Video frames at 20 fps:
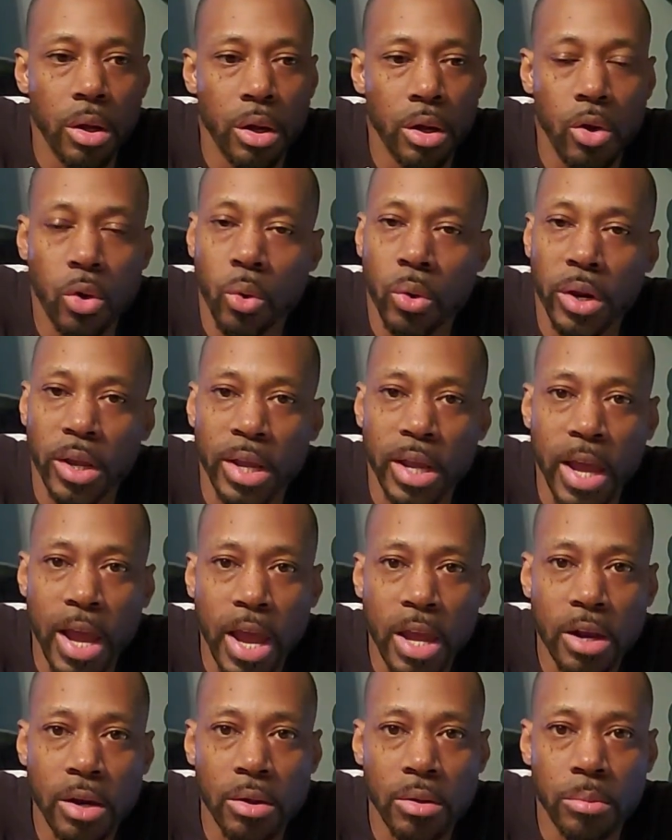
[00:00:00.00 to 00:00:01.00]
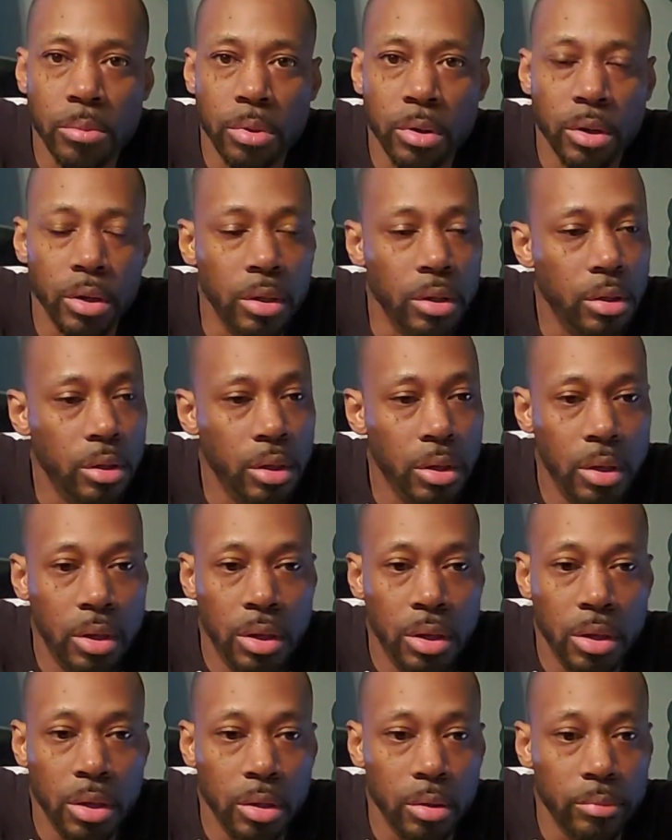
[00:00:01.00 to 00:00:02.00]
going to Canada, but
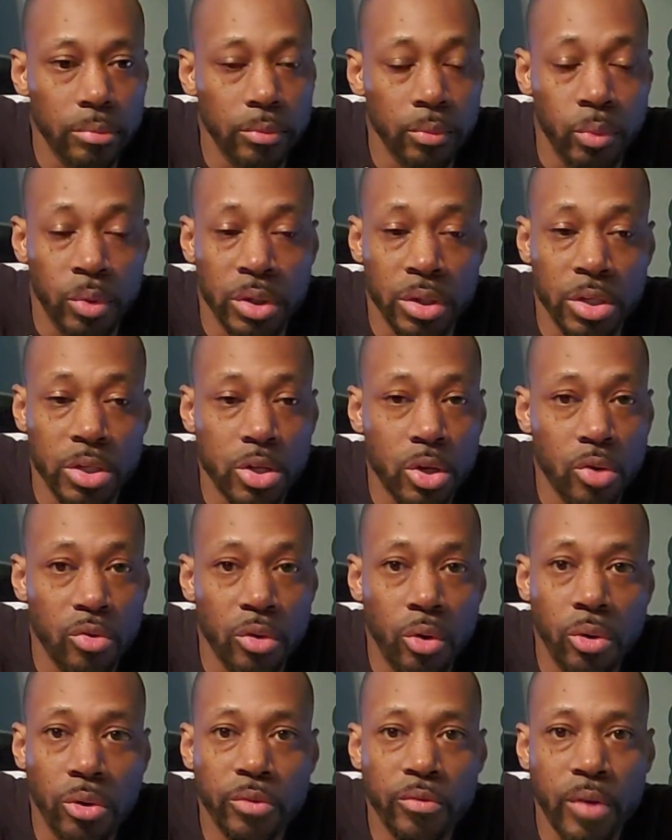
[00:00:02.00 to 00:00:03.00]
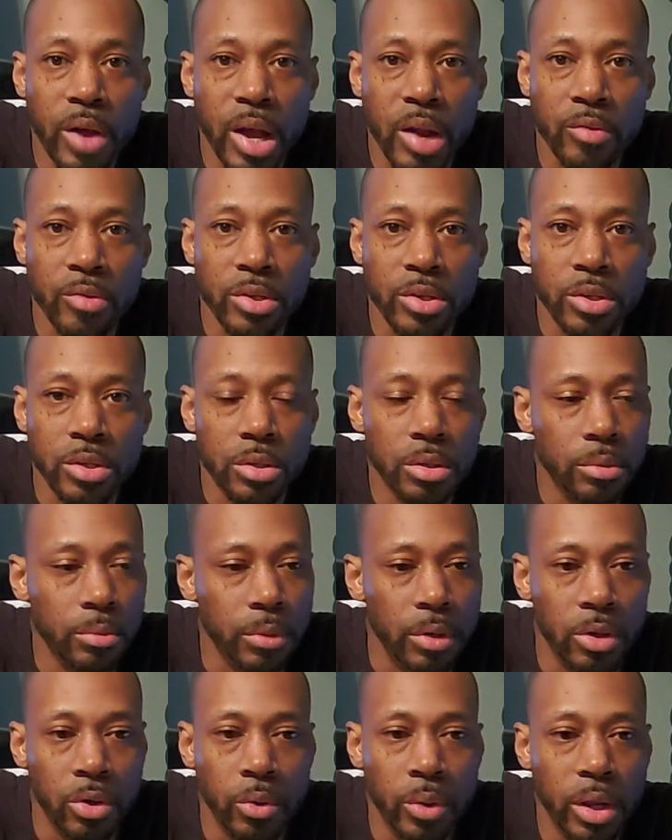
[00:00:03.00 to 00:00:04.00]
with this coronavirus,
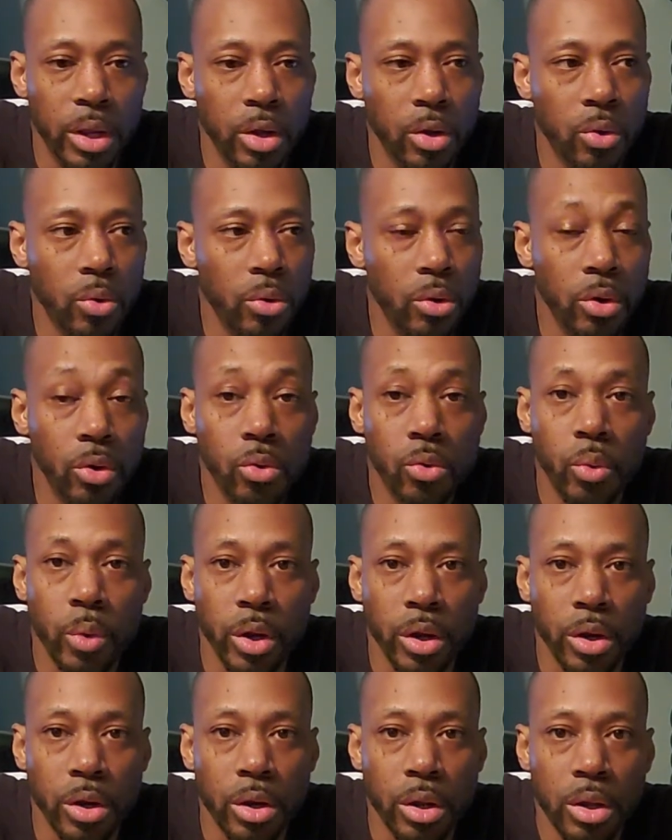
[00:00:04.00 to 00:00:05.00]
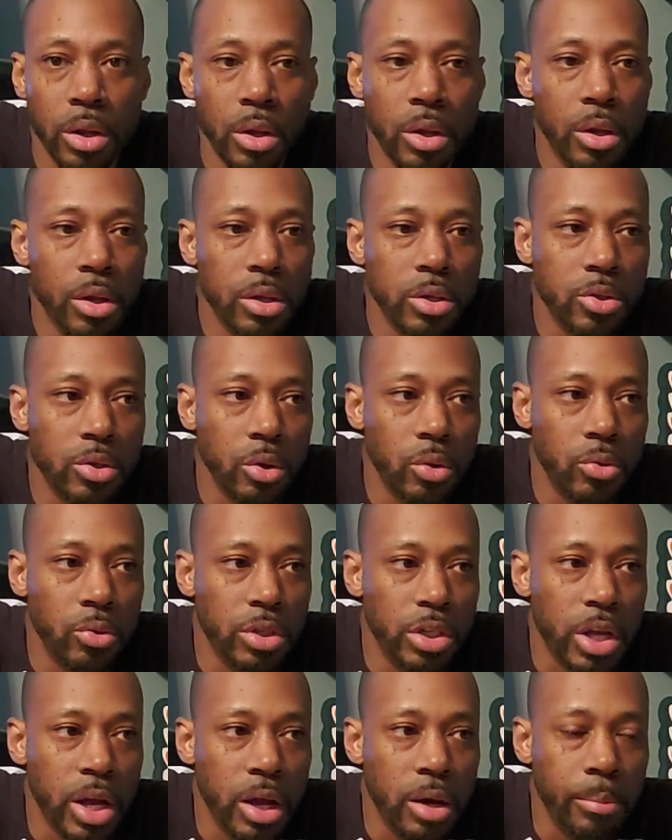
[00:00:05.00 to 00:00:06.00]
you ain't going nowhere. So you
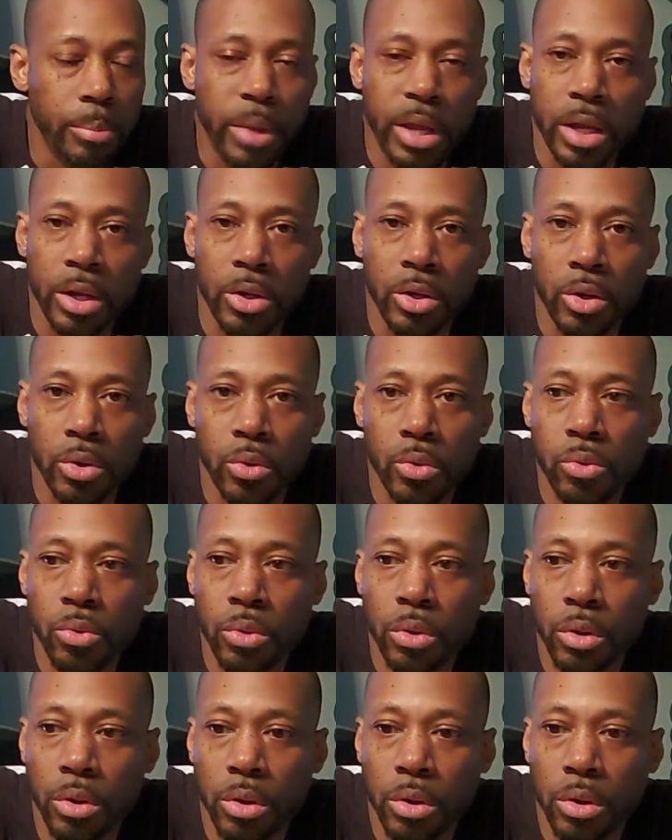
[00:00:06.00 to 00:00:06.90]
just gotta make do,